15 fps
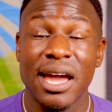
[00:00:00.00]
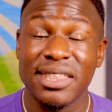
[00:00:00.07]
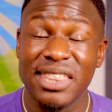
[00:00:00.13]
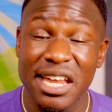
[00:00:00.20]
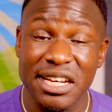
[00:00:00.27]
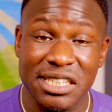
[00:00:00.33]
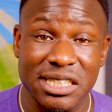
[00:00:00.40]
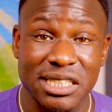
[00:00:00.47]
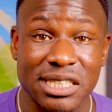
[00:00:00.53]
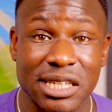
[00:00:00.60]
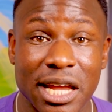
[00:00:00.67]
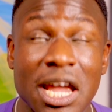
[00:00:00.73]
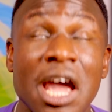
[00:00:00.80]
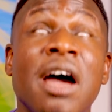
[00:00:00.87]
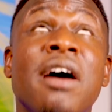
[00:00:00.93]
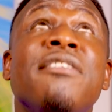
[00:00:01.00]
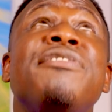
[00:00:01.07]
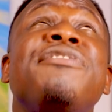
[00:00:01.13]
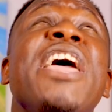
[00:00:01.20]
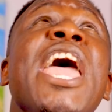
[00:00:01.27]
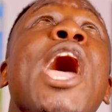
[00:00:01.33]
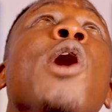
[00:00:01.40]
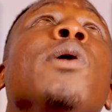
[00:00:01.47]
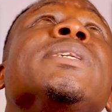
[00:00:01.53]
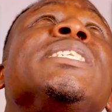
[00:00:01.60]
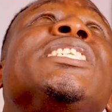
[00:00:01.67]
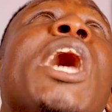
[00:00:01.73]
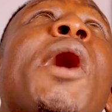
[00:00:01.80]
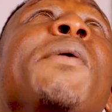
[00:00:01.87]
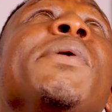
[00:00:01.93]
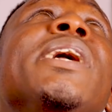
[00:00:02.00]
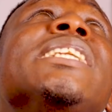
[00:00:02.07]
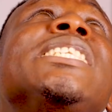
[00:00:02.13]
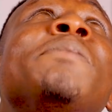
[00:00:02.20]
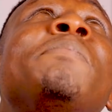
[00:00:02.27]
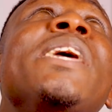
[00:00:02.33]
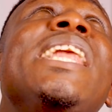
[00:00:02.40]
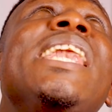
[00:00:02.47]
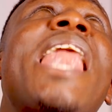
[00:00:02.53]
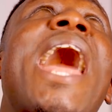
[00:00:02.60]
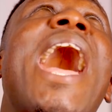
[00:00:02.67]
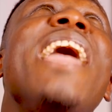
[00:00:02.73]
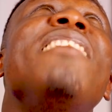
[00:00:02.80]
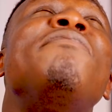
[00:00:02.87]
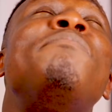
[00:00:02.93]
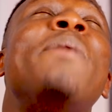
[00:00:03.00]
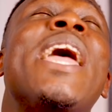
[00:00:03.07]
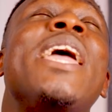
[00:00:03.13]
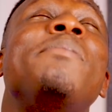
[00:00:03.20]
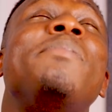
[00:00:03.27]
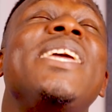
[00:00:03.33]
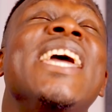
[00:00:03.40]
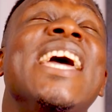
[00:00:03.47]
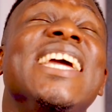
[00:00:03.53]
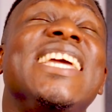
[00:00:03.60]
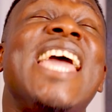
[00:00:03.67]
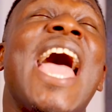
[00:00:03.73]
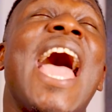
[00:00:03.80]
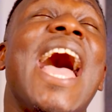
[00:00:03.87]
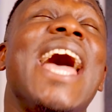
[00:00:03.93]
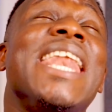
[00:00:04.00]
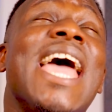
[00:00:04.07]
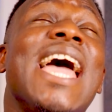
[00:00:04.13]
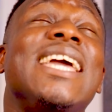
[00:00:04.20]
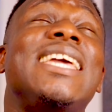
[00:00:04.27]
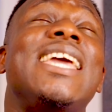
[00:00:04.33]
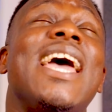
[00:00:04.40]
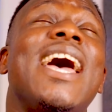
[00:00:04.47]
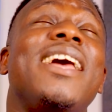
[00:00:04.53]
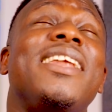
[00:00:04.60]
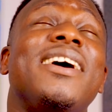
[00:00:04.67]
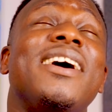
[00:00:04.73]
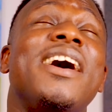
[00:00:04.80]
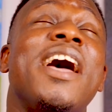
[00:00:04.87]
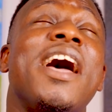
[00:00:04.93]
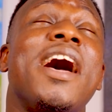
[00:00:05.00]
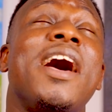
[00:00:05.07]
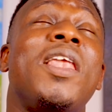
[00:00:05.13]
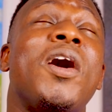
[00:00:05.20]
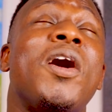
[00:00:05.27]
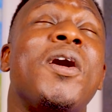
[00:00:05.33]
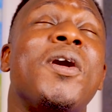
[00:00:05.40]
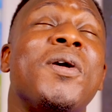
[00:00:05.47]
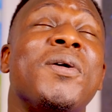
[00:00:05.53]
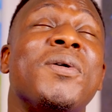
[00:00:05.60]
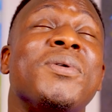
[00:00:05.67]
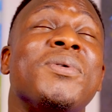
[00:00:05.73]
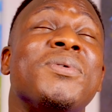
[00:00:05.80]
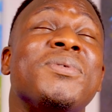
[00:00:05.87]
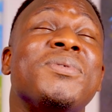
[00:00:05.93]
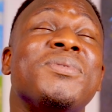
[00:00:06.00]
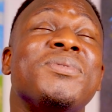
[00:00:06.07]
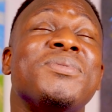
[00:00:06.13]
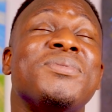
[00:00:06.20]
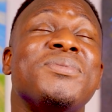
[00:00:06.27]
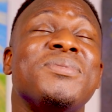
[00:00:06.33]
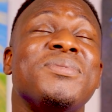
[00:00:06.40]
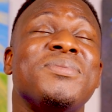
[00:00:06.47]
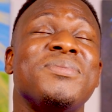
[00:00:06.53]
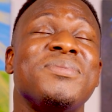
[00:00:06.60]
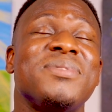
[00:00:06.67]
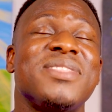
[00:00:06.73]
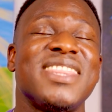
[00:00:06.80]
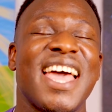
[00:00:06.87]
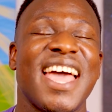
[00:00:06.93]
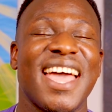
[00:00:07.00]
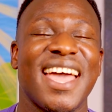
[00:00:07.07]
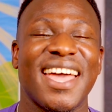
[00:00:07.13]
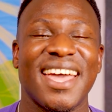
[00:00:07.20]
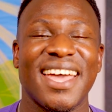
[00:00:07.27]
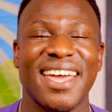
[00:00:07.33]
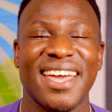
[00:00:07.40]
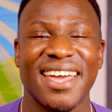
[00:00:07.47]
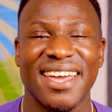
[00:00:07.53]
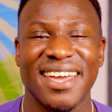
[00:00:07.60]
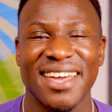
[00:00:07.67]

And then just say, feels so good to be alive, baby. Can I get a hello there?